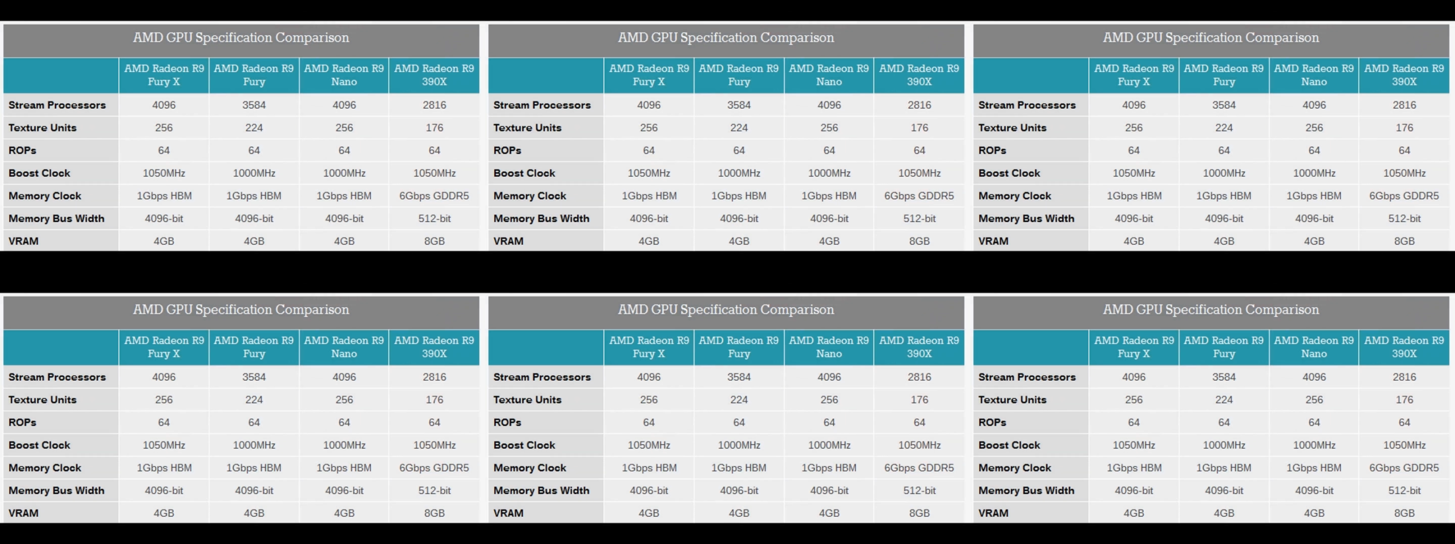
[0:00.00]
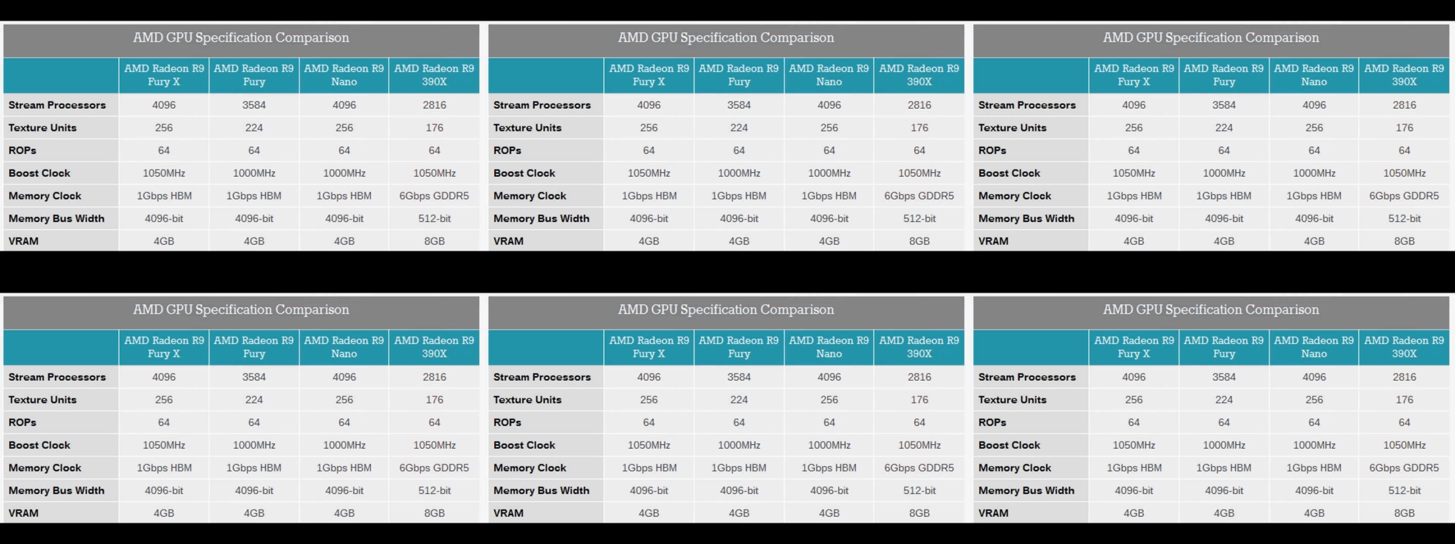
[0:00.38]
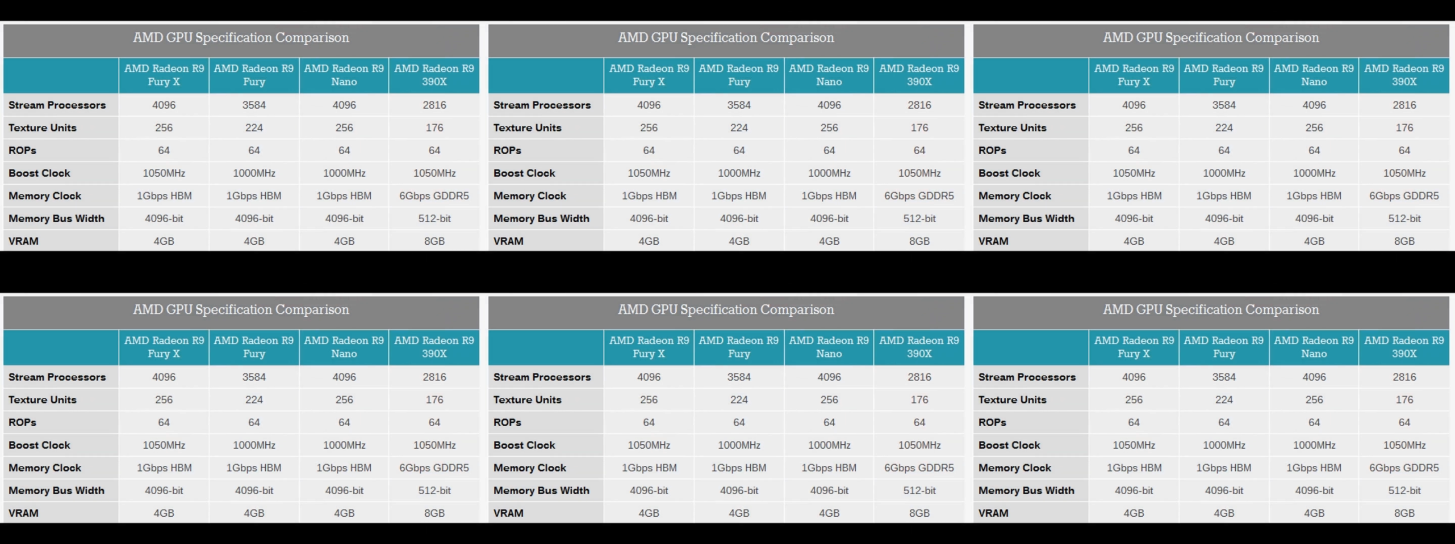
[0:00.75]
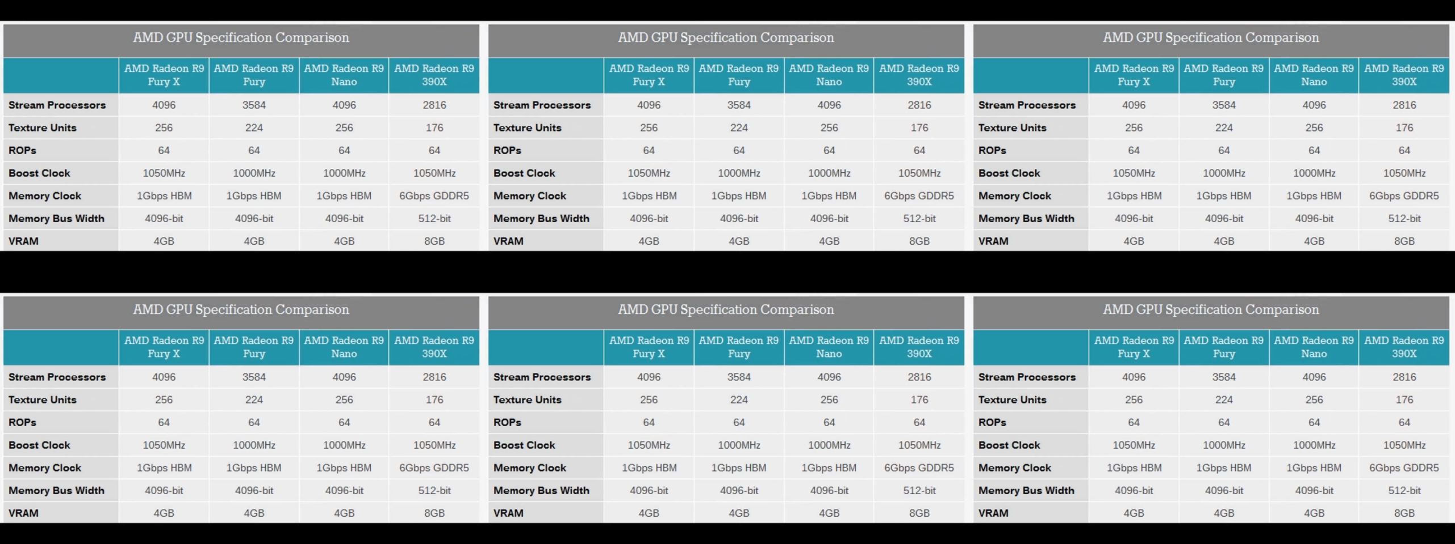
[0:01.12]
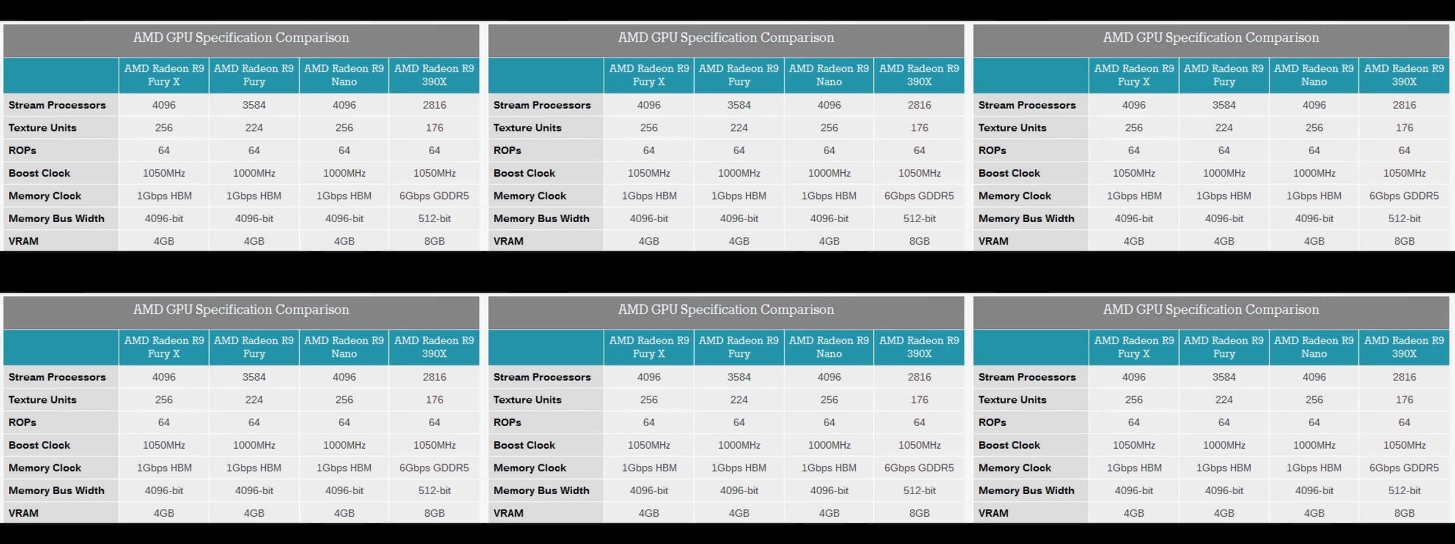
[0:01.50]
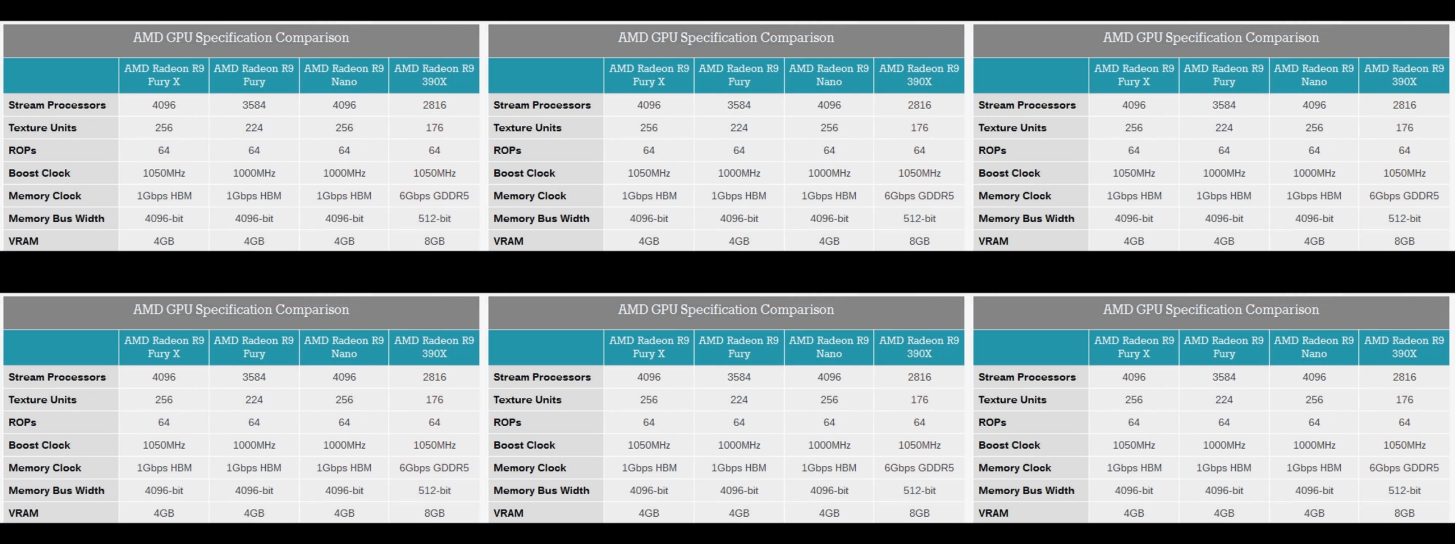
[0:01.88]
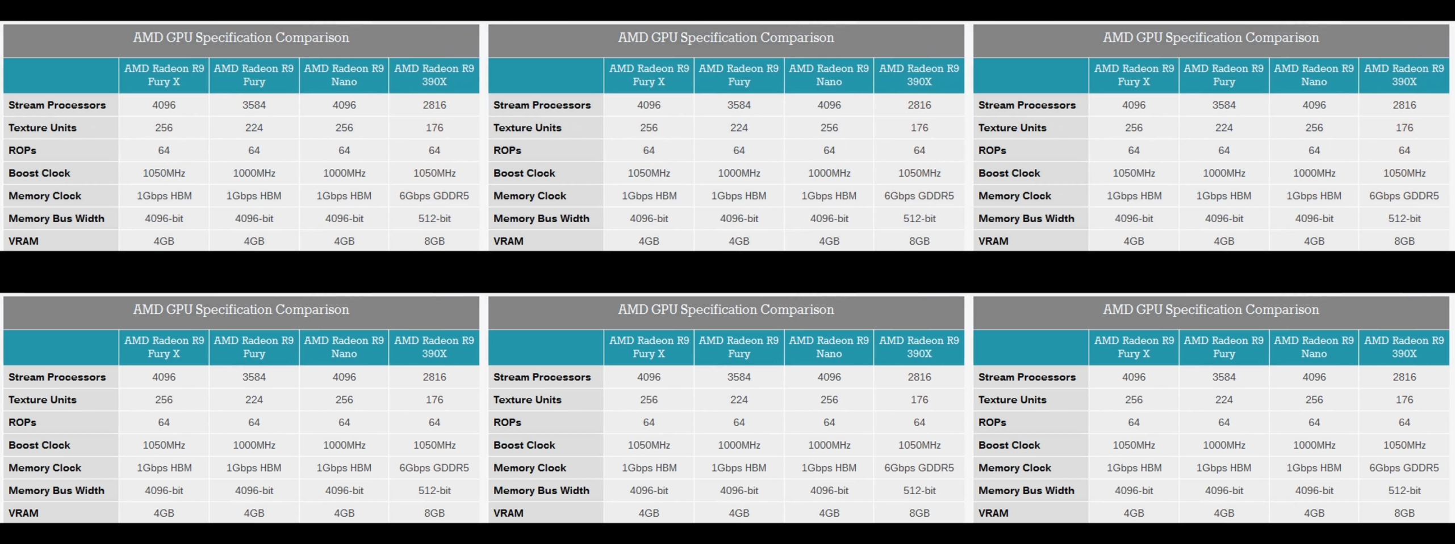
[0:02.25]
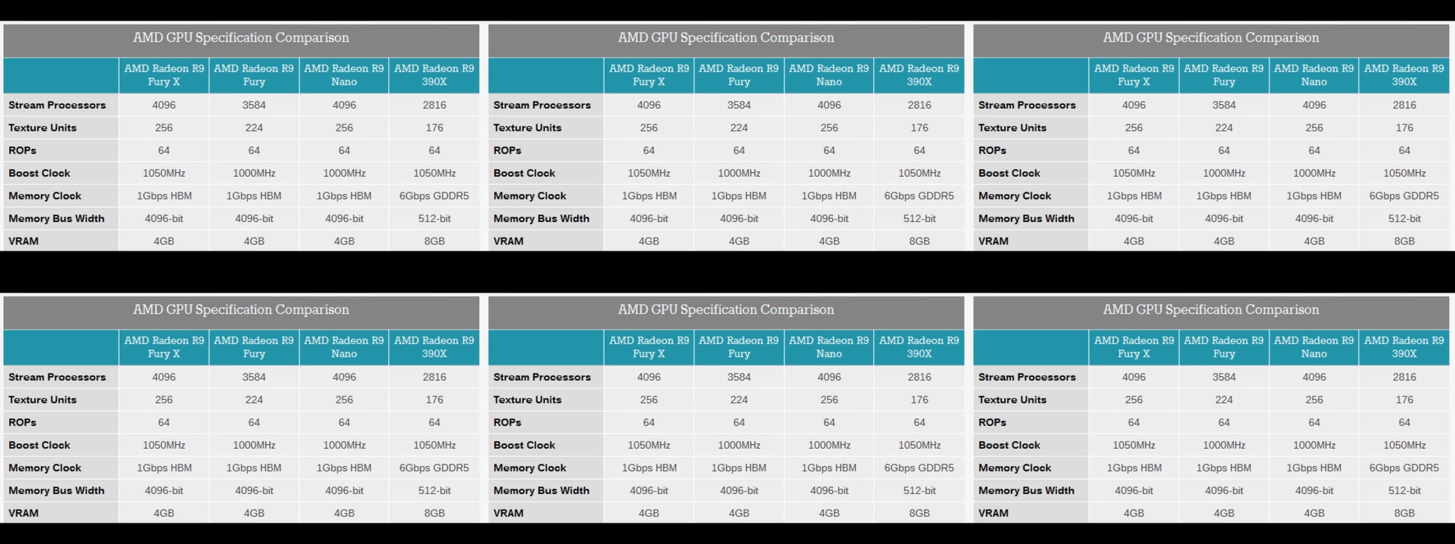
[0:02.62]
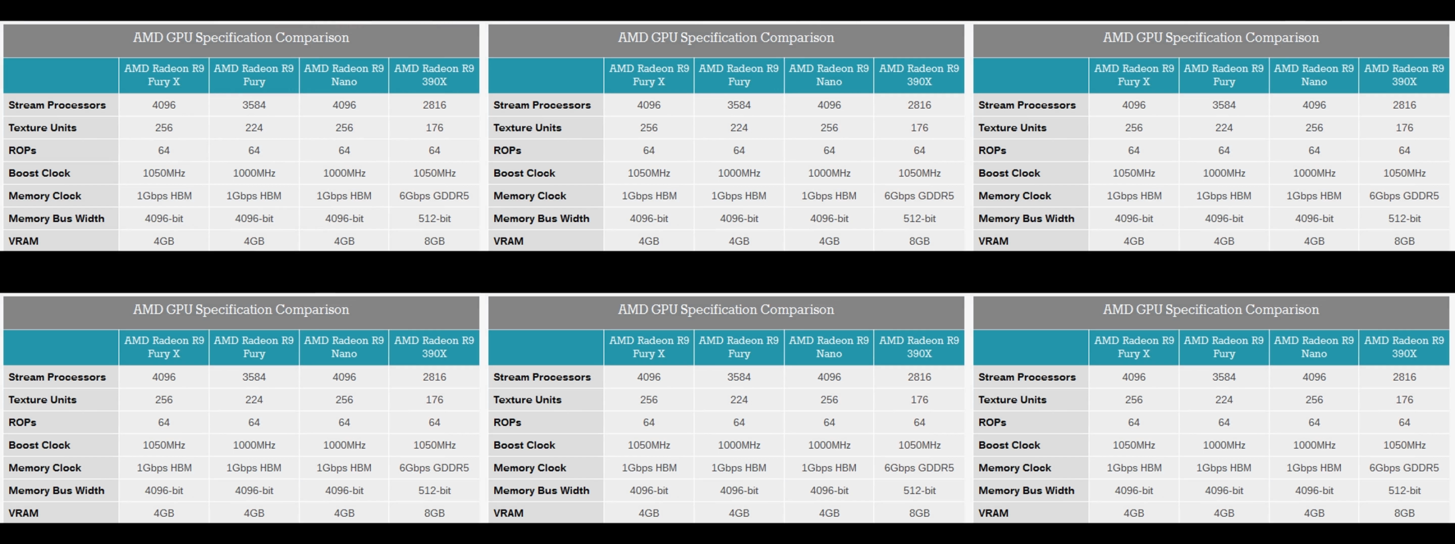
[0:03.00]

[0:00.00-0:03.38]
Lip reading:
Nobody's mouth can be seen.